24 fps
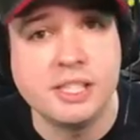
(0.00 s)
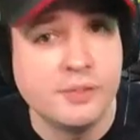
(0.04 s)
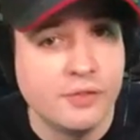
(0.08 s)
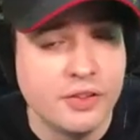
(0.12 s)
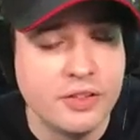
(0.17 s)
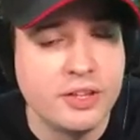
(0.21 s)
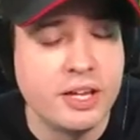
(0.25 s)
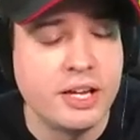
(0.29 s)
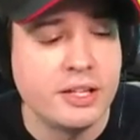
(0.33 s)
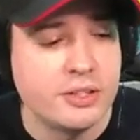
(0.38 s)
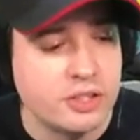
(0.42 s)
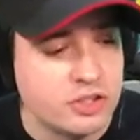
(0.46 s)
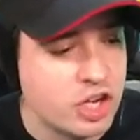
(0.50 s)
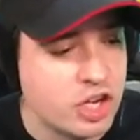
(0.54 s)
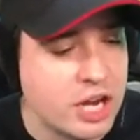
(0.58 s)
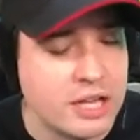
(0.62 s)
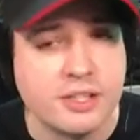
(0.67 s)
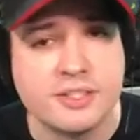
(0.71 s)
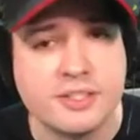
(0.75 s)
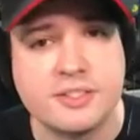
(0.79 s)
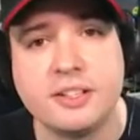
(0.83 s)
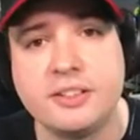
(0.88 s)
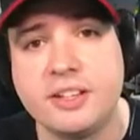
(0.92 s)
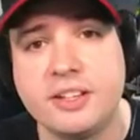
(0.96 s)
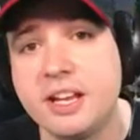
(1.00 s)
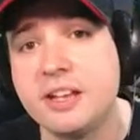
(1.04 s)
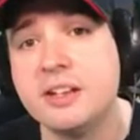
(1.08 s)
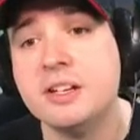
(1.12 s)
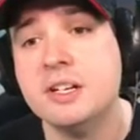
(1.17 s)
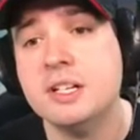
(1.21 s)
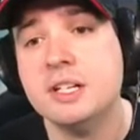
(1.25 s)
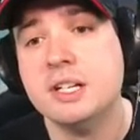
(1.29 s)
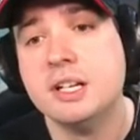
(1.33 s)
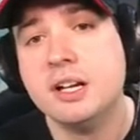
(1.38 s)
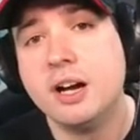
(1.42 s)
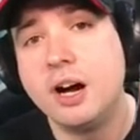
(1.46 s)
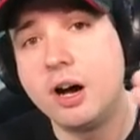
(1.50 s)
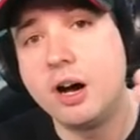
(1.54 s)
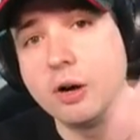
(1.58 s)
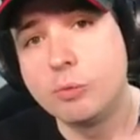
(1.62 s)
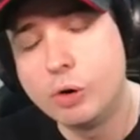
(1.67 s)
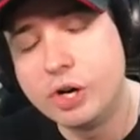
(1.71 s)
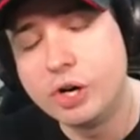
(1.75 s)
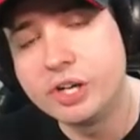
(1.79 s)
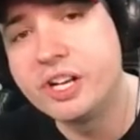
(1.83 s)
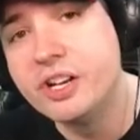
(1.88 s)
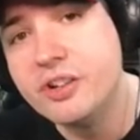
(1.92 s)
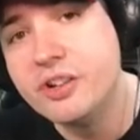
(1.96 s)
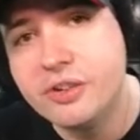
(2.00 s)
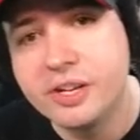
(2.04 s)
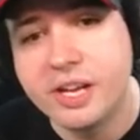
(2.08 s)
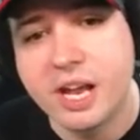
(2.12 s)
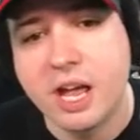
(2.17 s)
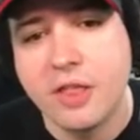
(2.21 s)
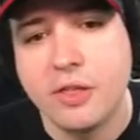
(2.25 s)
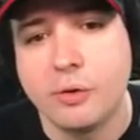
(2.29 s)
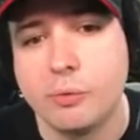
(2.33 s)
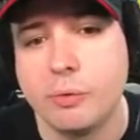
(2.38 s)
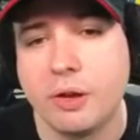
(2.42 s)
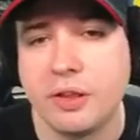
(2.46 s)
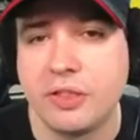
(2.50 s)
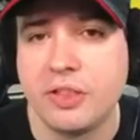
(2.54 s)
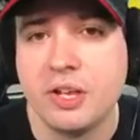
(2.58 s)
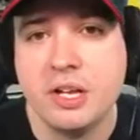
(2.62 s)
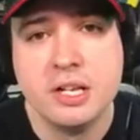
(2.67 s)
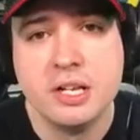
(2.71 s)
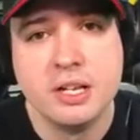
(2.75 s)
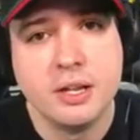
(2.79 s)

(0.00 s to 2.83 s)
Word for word: even the channels that they are working together with,